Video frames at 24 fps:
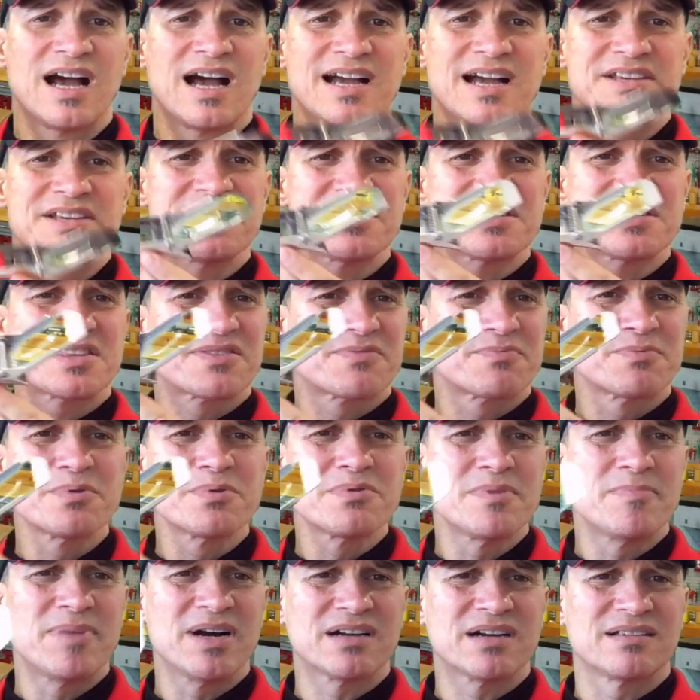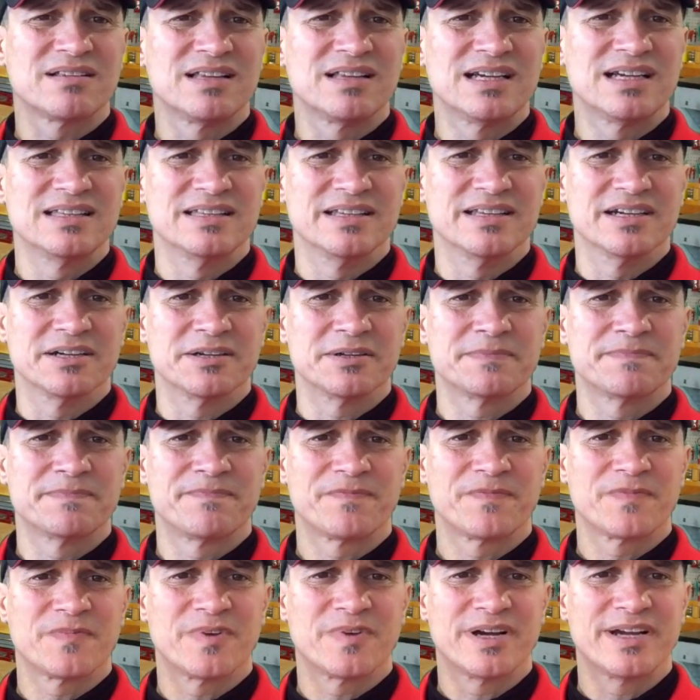I just threw the buckle on there,
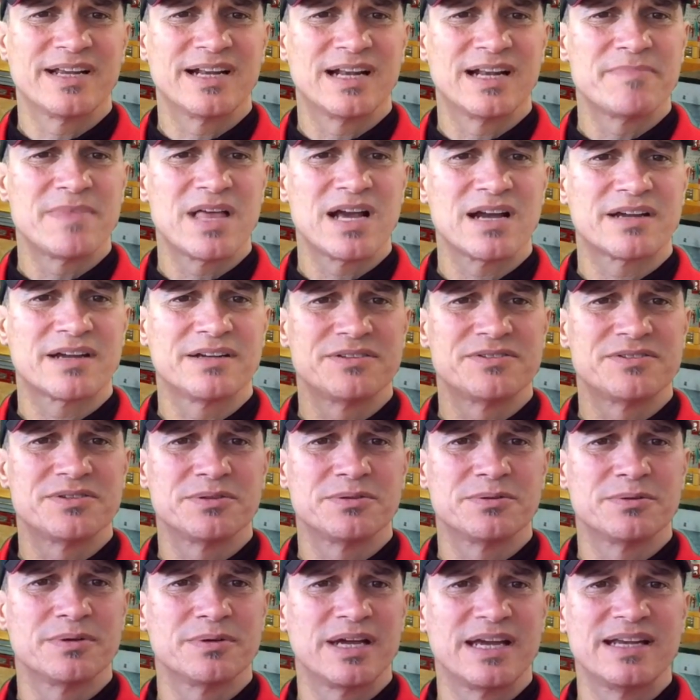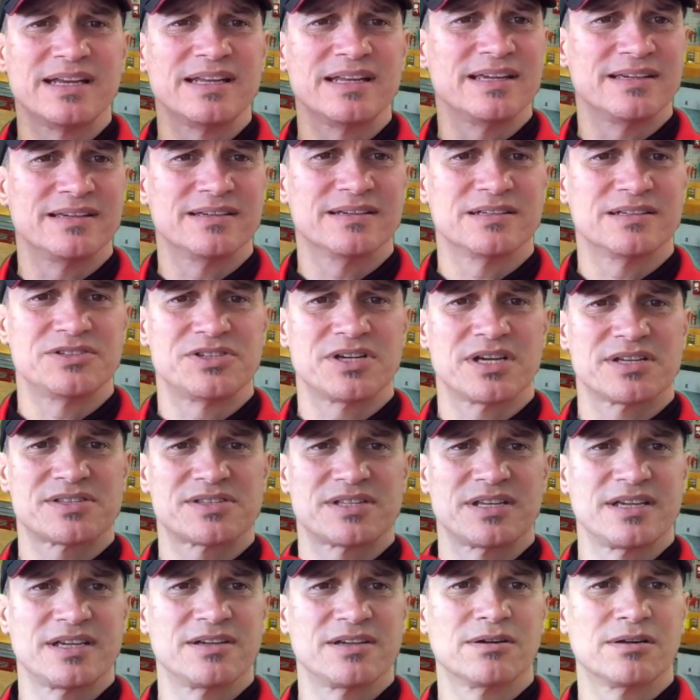right? I'm not going to do any
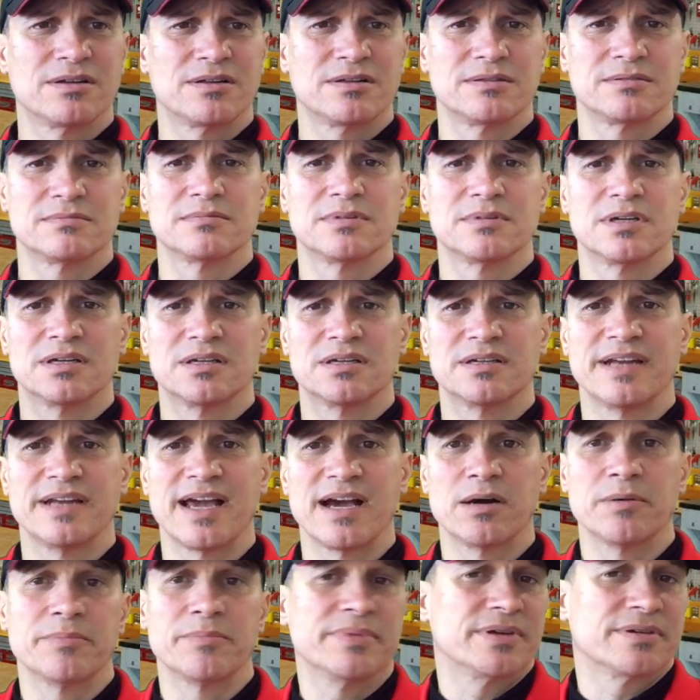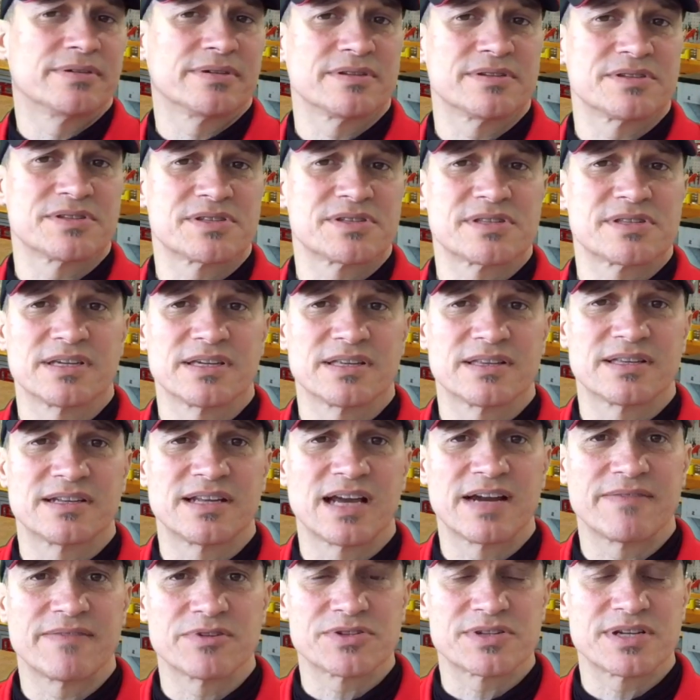adjusting at all now because the
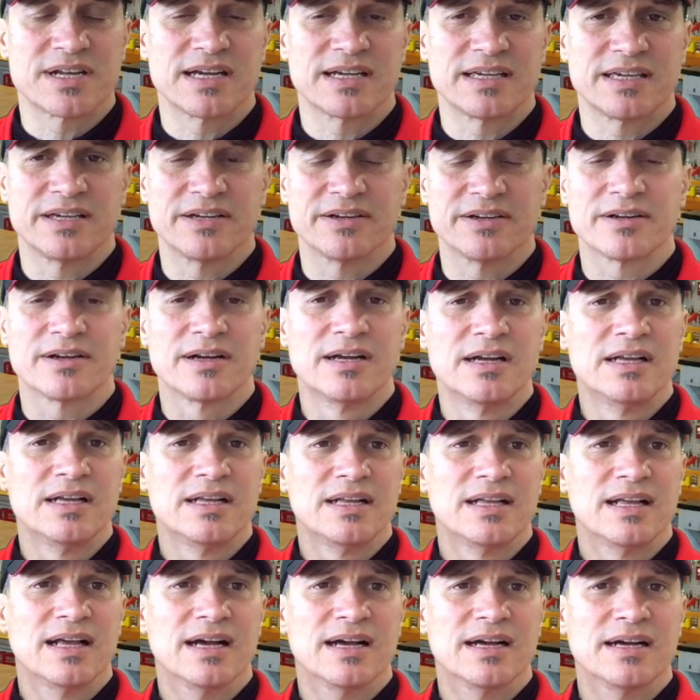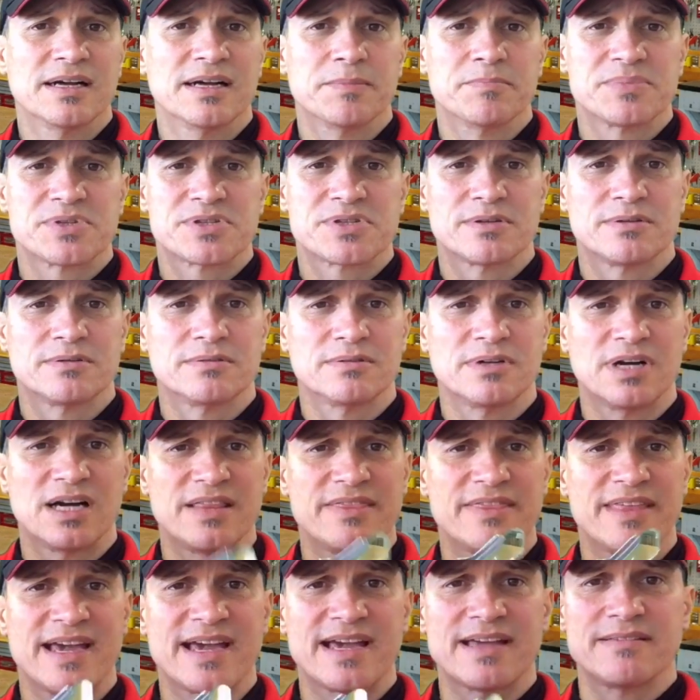diver's not here. So
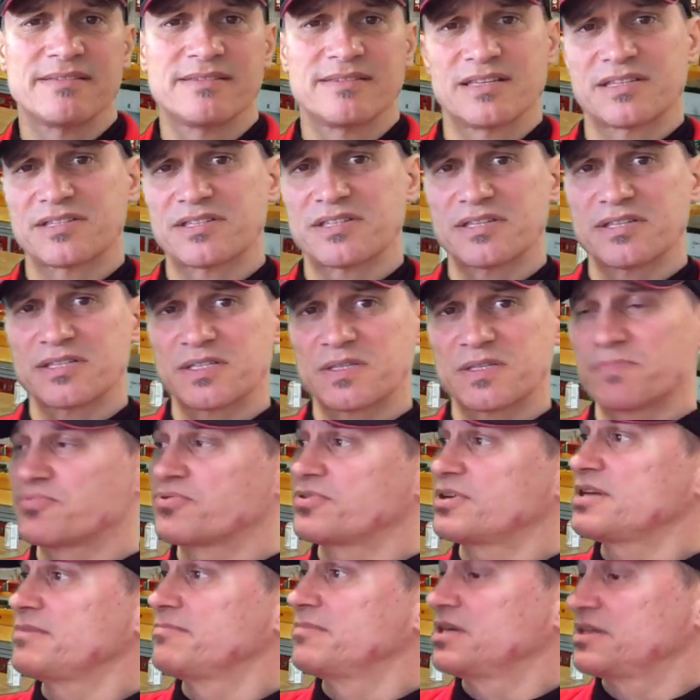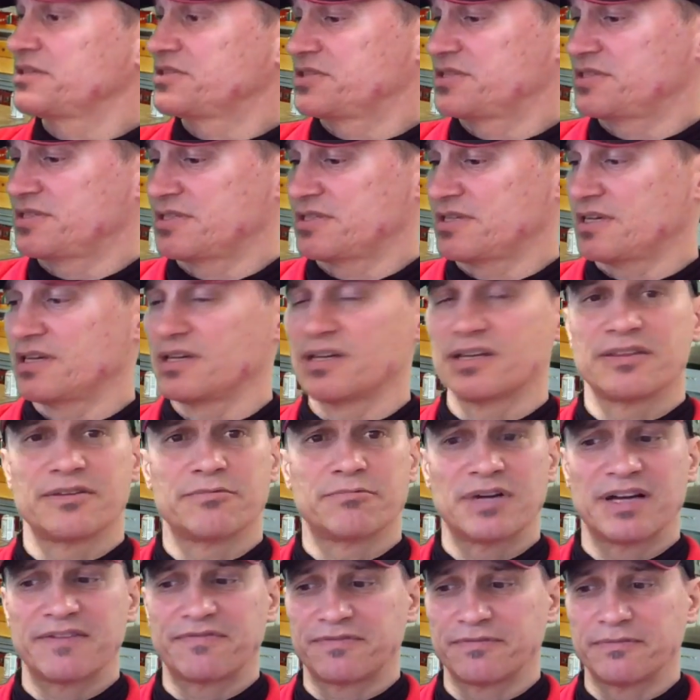on that, this is pretty much the
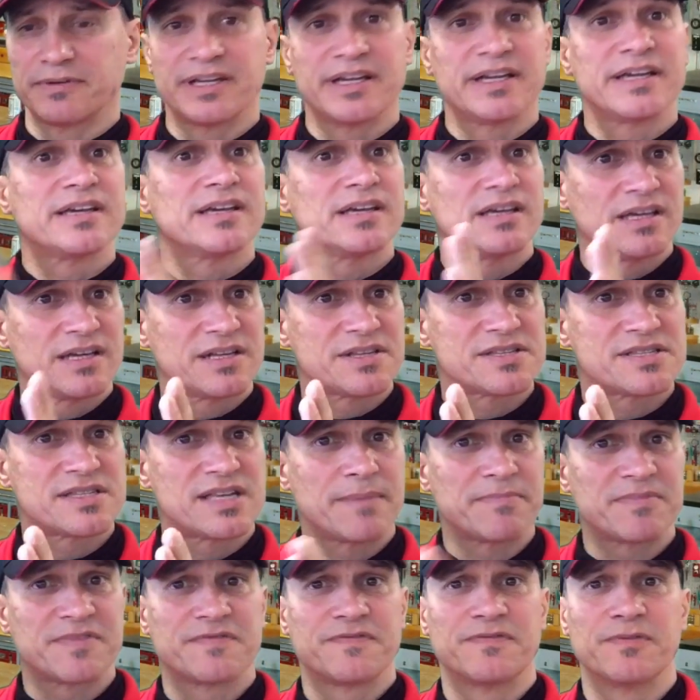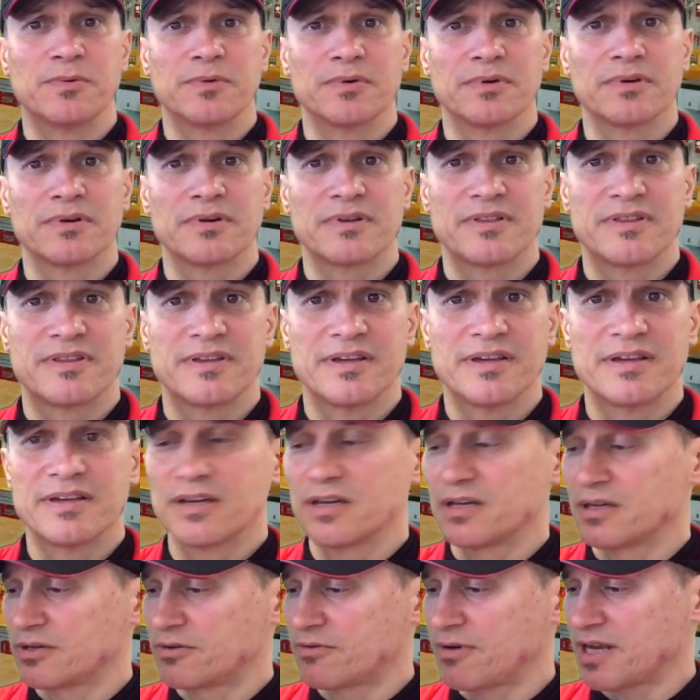rough rig except for the
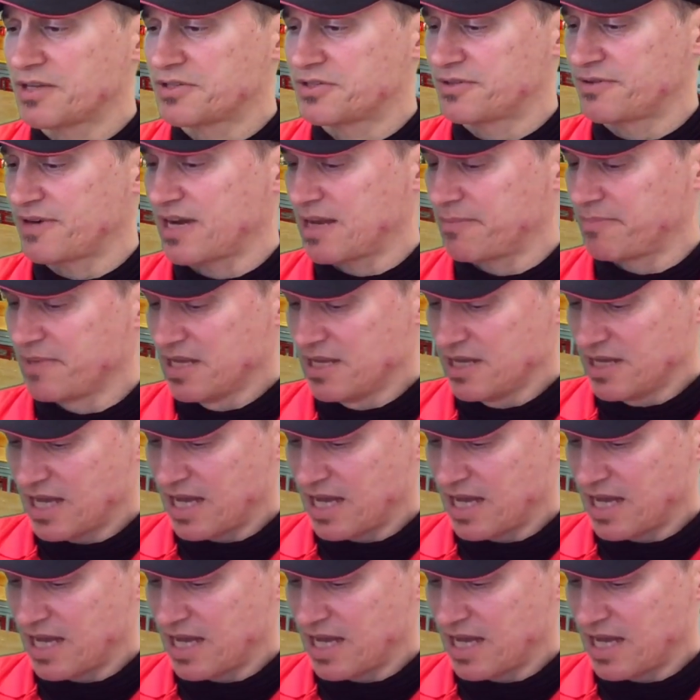crotch strap.